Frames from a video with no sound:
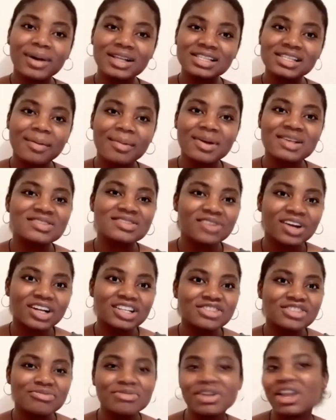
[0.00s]
bottom not
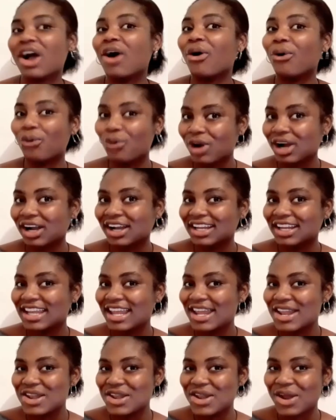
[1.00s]
scratch me, and who aga
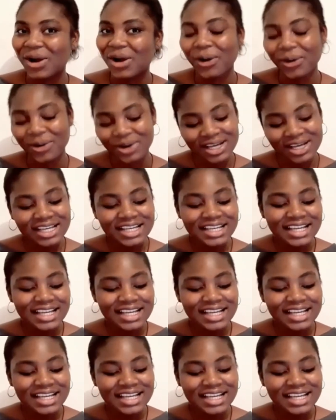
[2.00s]
dead now?